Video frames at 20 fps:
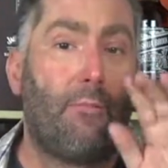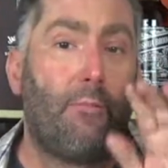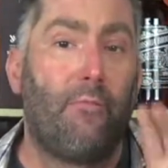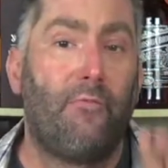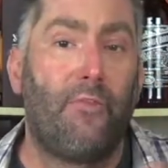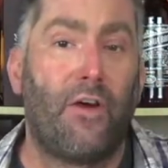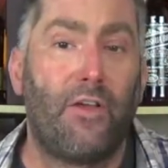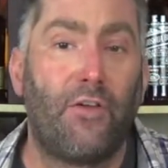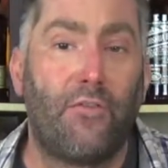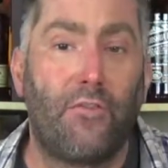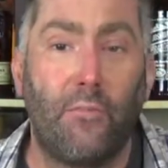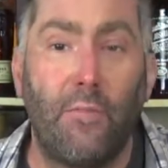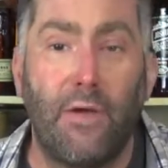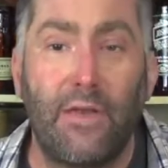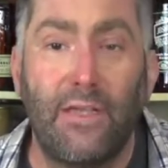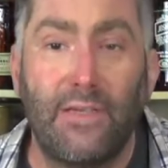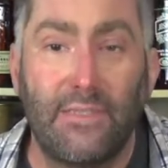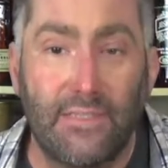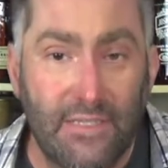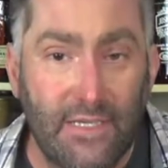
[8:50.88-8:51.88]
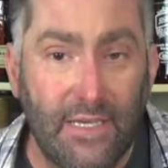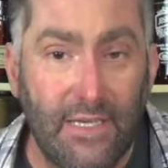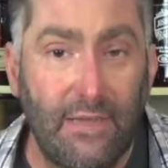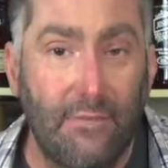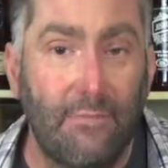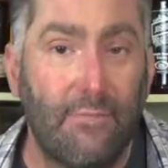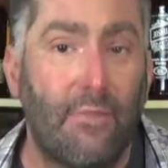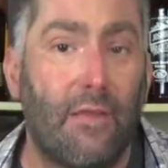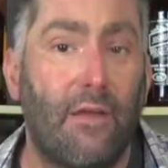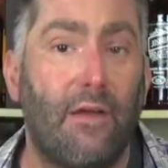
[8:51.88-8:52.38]
Value for money, a
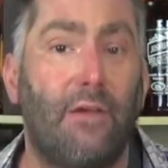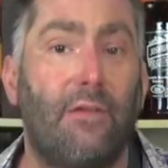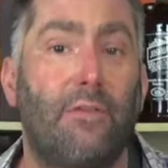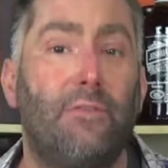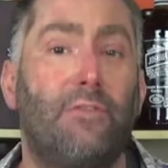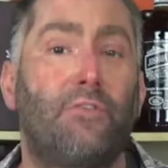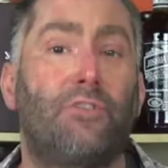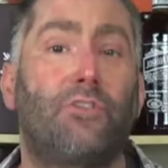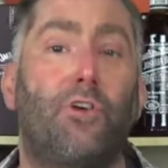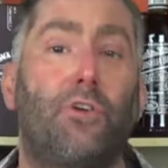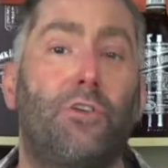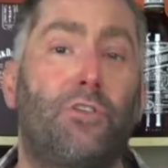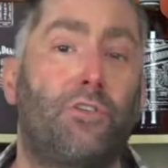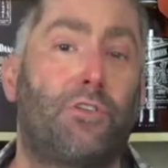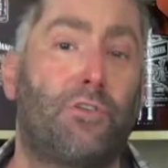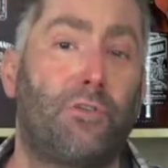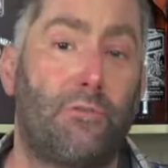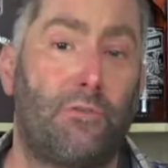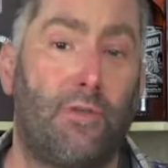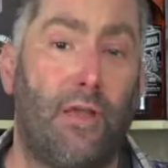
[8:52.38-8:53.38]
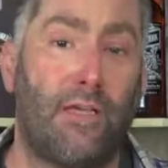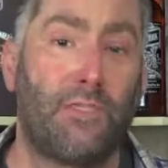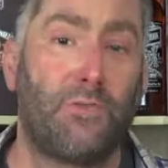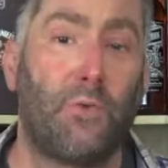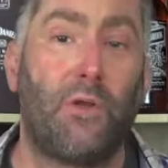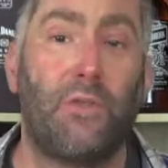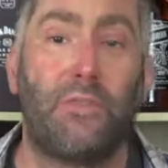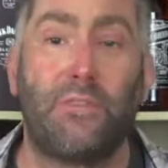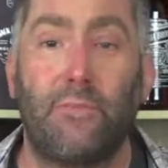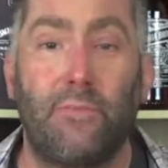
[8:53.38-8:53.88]
C. The church, as
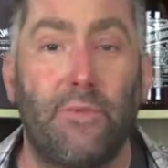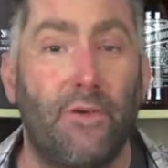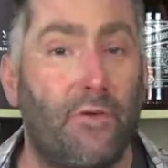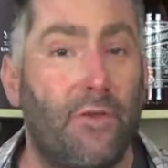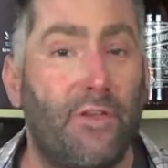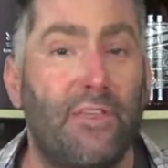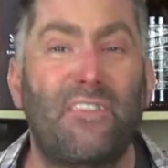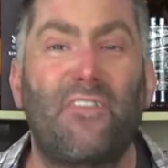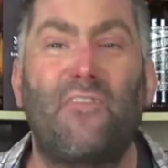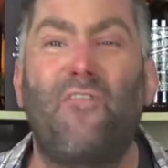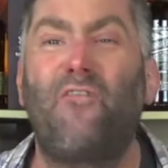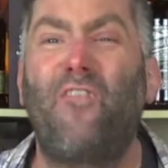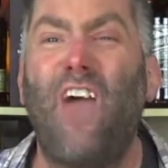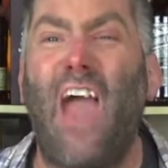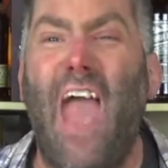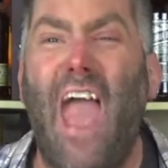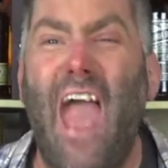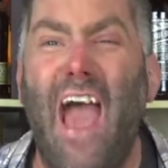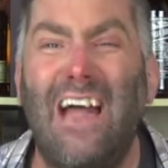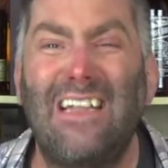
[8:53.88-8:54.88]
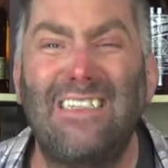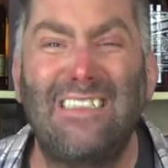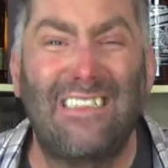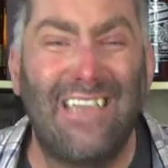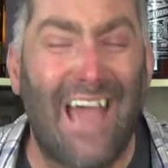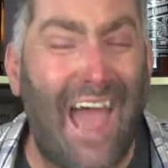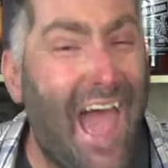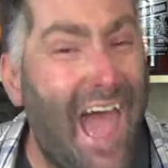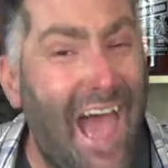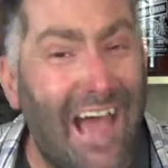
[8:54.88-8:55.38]
well as the buildings,
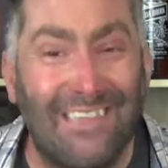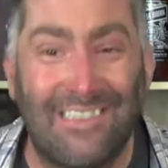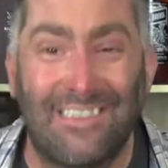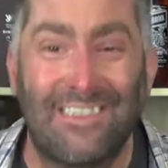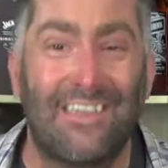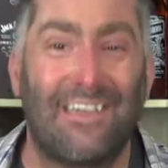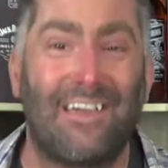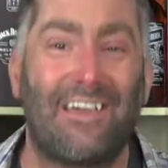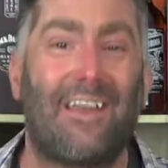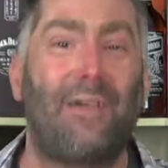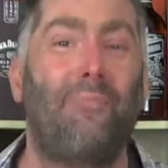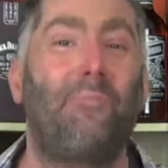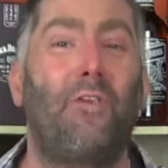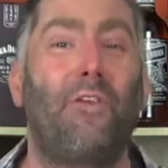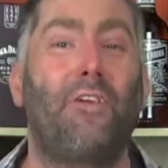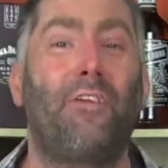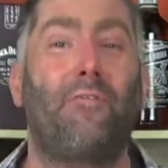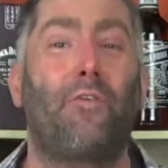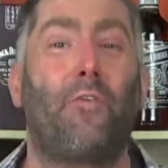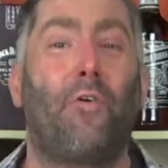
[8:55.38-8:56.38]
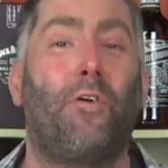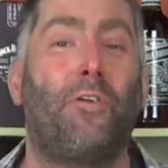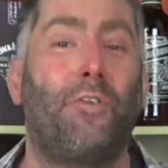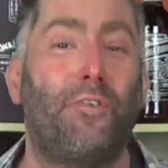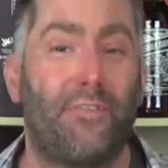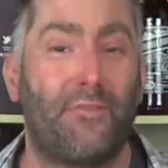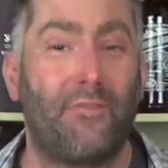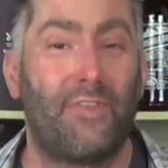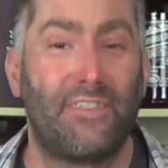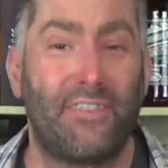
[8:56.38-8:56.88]
fantastic. And I'm looking
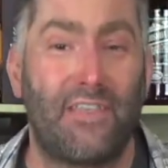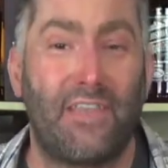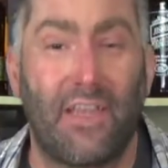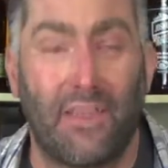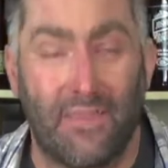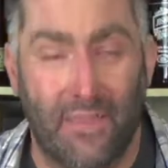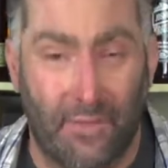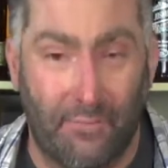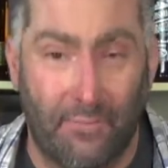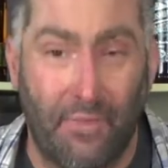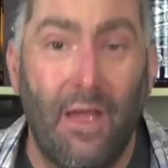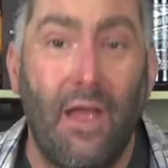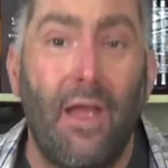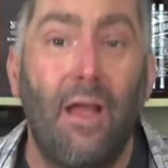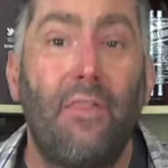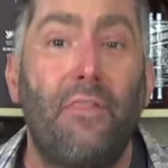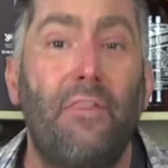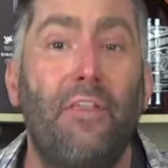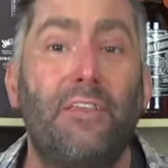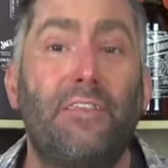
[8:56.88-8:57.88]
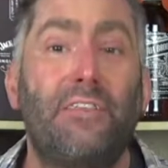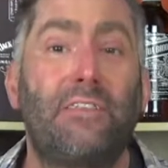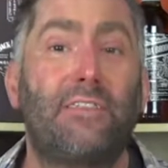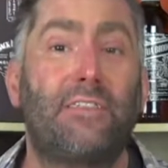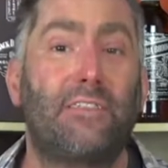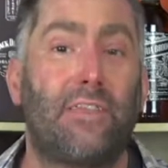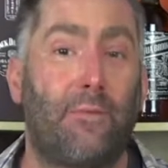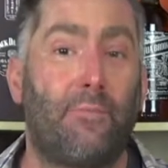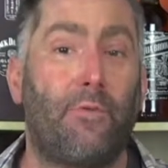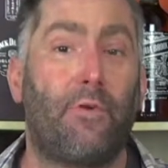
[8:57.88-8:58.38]
forward to visiting them this
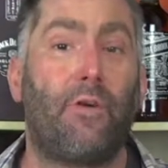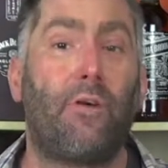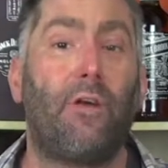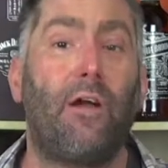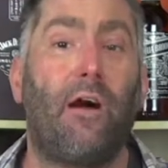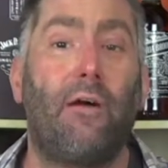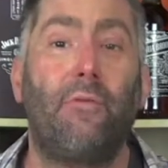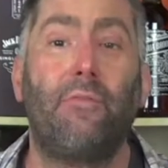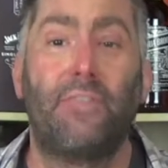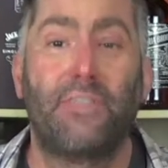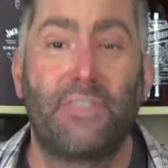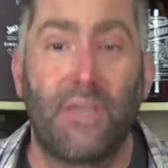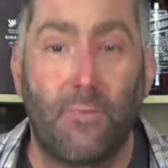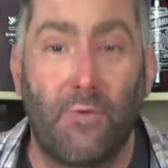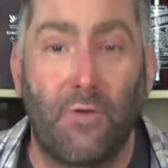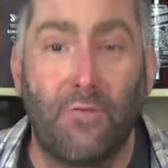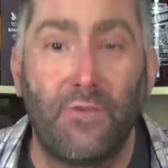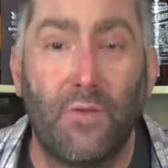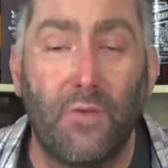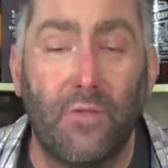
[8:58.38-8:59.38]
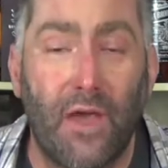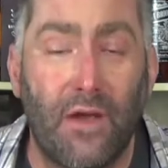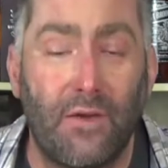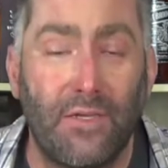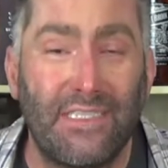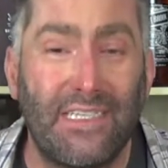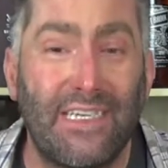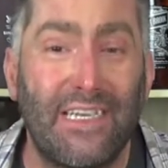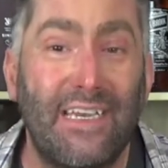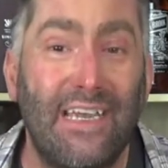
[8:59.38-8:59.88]
summer, uh, the summer of
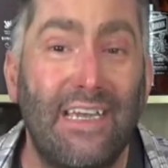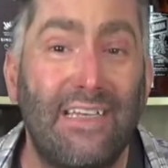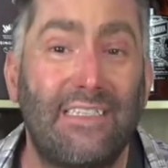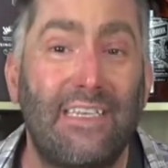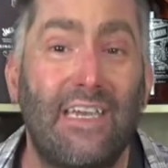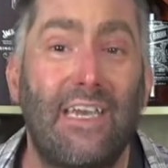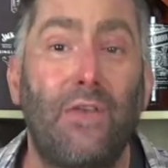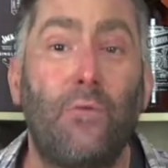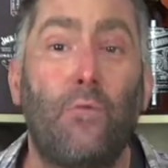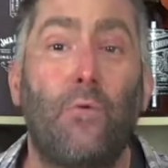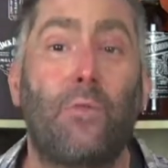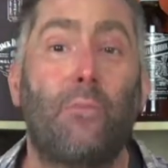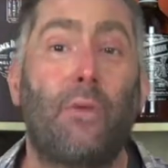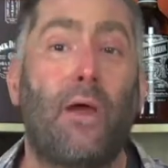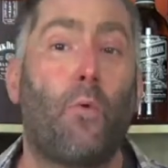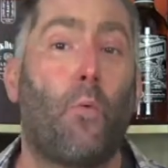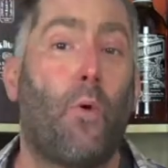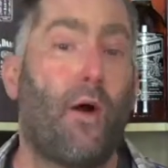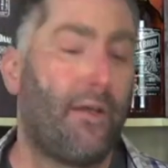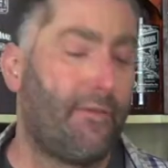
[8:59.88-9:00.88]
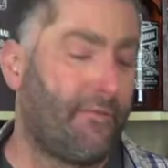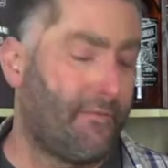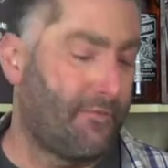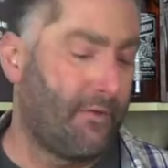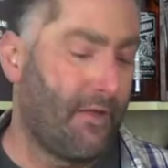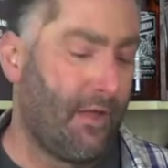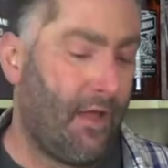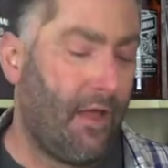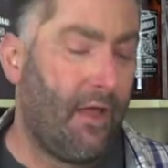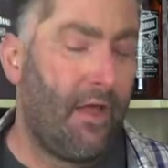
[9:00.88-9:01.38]
2018, with my wife.
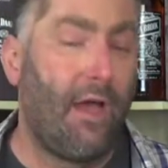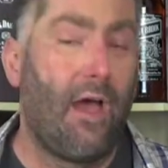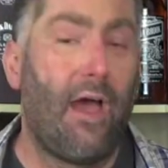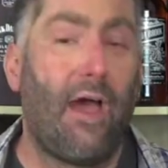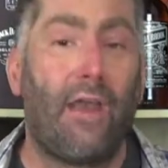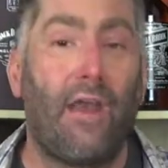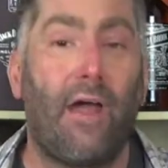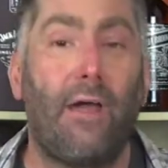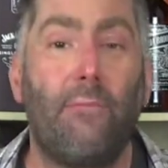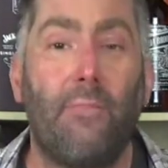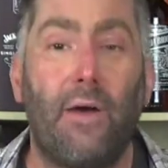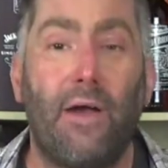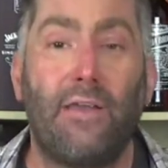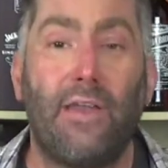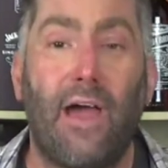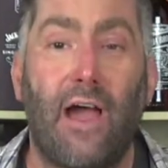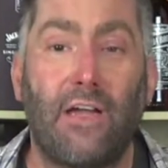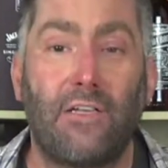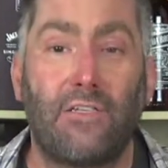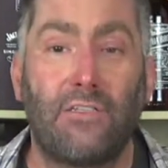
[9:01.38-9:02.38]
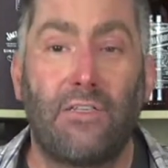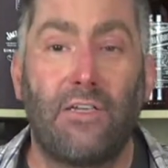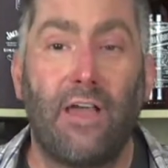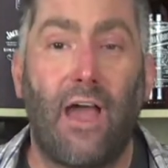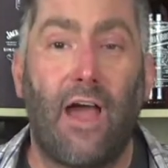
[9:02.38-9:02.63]
And I might actually